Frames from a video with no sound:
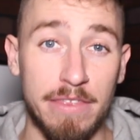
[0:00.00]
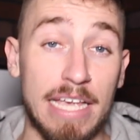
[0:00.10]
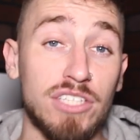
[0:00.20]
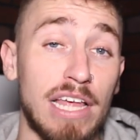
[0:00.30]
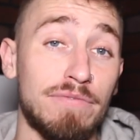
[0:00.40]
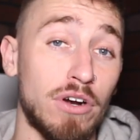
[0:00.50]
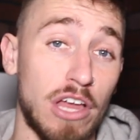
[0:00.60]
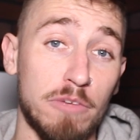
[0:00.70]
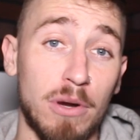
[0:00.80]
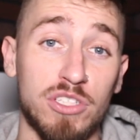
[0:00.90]
Things that for
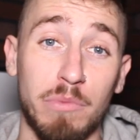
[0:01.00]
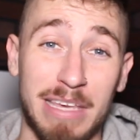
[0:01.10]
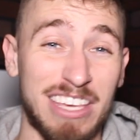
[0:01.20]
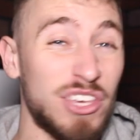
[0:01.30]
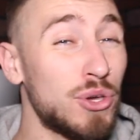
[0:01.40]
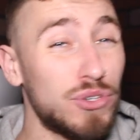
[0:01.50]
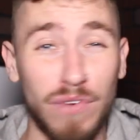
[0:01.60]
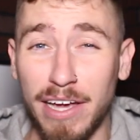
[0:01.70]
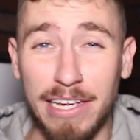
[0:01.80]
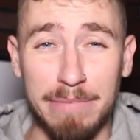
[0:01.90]
another person would be a huge
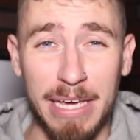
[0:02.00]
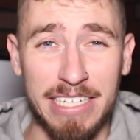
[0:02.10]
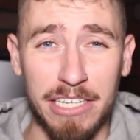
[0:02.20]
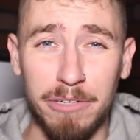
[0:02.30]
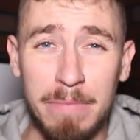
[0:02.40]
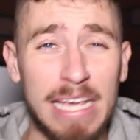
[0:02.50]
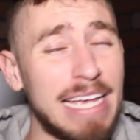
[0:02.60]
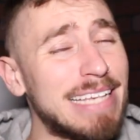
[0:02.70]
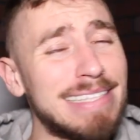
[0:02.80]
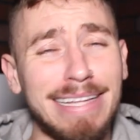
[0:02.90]
fucking big deal
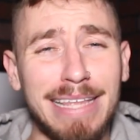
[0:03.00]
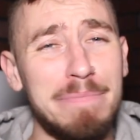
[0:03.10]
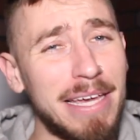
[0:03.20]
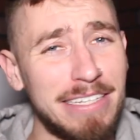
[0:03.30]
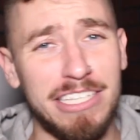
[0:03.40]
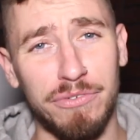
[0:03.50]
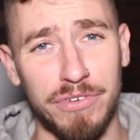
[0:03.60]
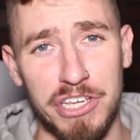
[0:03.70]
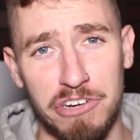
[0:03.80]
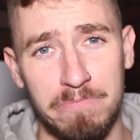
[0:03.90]
is not that big a deal
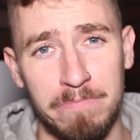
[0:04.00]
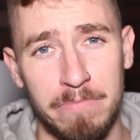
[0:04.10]
for you.